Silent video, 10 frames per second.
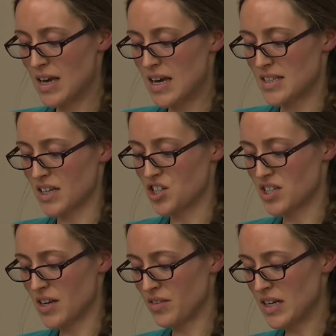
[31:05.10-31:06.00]
Section
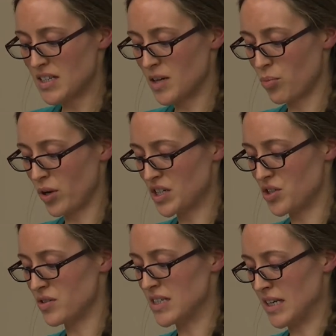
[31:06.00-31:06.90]

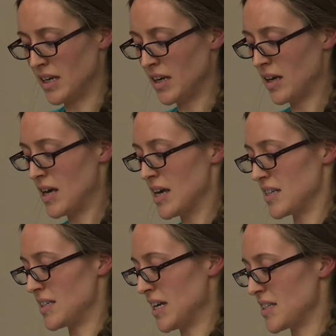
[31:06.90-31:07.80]
718.2d
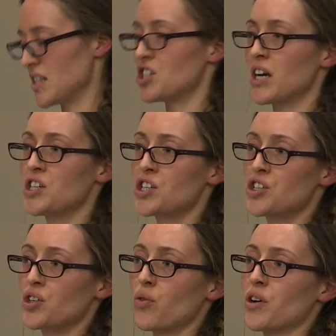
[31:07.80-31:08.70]
states that judges
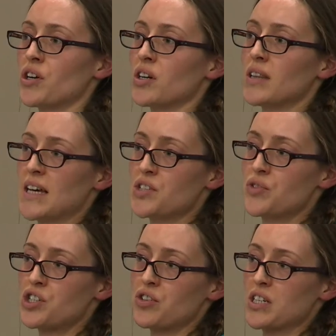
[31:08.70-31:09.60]
should order less
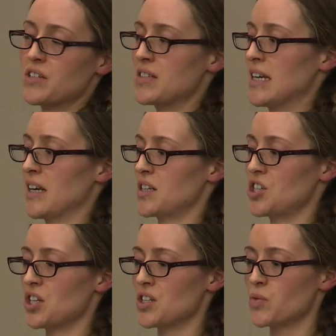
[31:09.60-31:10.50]
restrictive
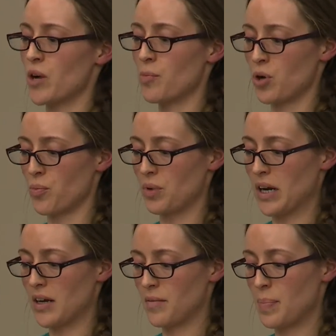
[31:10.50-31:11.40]
sanctions where
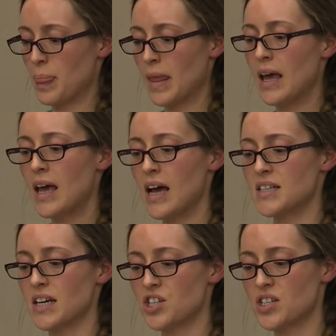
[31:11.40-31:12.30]
appropriate, and
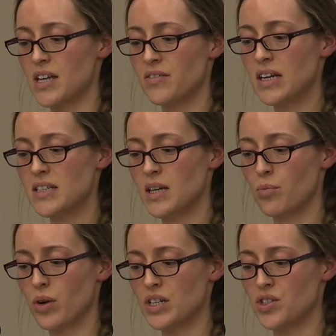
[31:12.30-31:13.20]
section
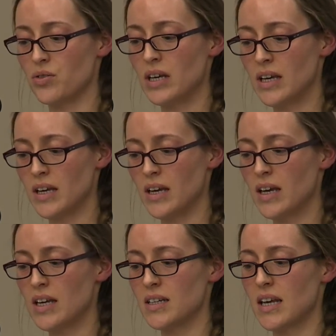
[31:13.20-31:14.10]
718.2e
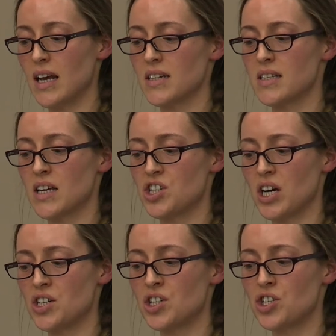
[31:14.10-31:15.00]
indicates that
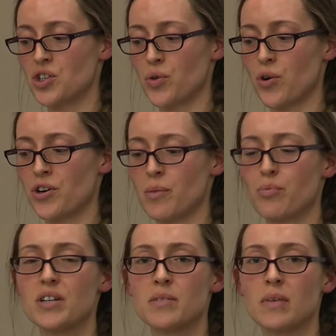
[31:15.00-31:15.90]
judges should order
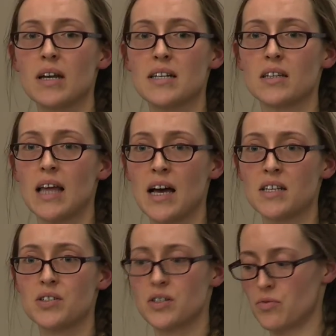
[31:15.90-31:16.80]
imprisonment as a
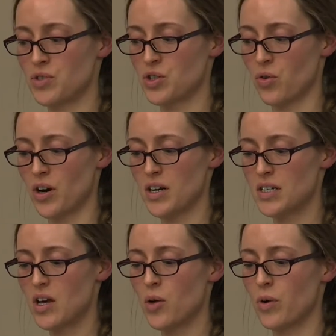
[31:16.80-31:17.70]
last resort
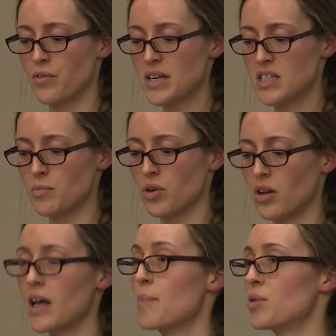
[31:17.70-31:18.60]
where
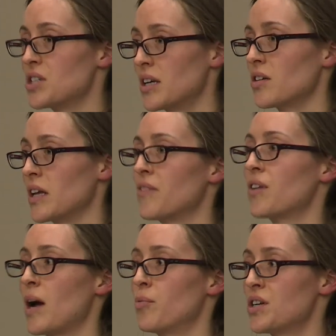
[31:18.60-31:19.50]
reasonable, and particularly for
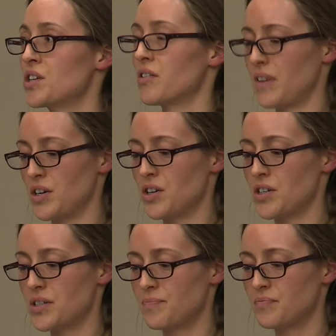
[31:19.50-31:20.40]
Aboriginal offenders.